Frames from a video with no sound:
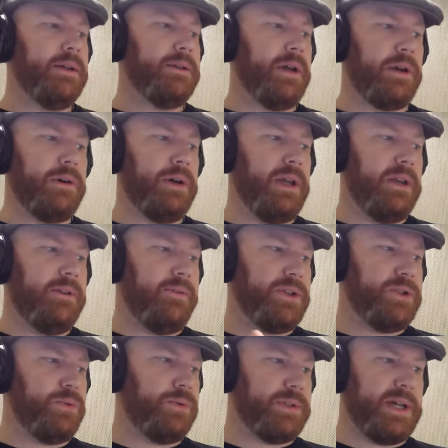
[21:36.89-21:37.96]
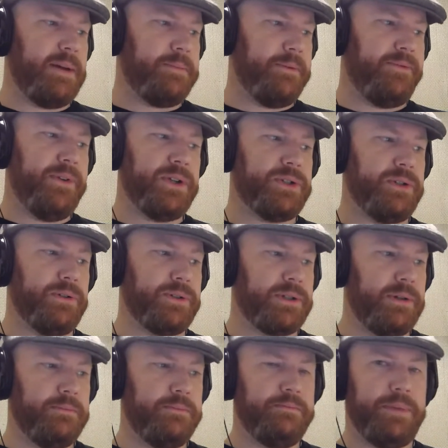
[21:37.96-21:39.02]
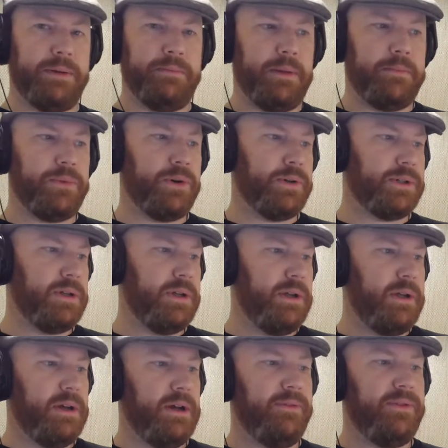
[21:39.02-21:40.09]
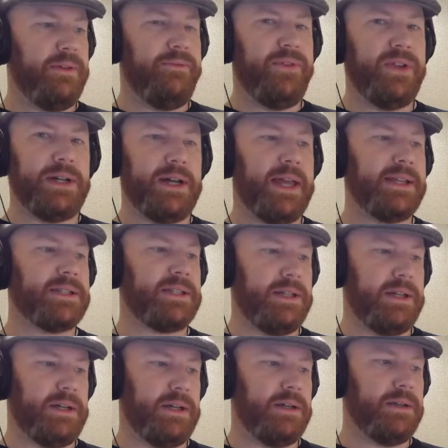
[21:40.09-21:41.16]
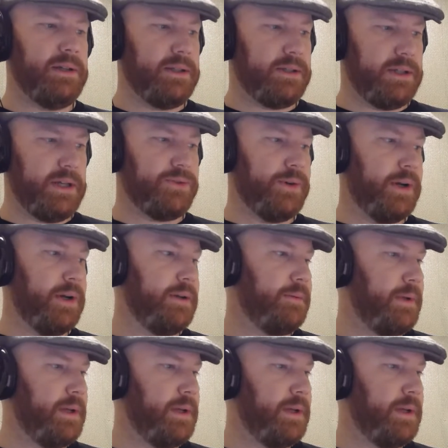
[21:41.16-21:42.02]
not only individual top officials, but members of the Vigilancia, etc.